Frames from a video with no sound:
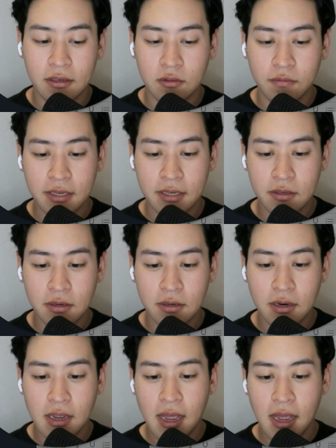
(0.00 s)
advisor
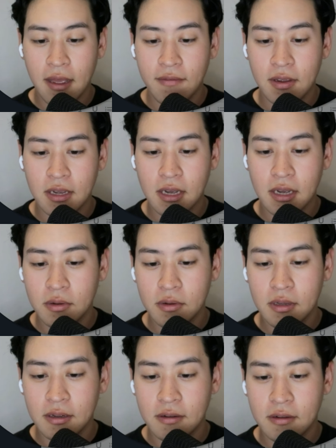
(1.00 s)
have a
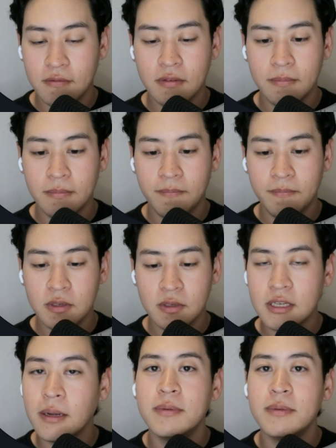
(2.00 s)
couple of
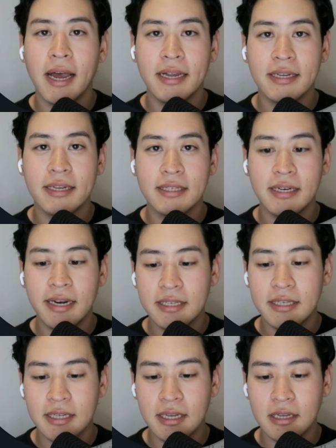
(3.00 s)
subtasks that I
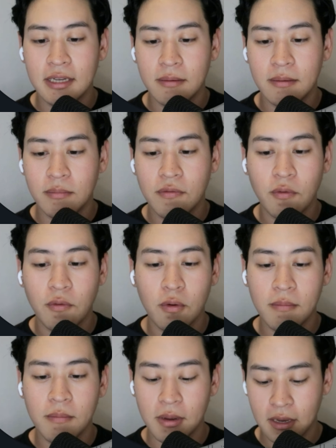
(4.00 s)
need to get done
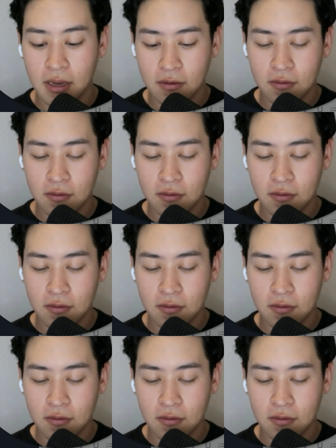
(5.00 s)
before the meeting.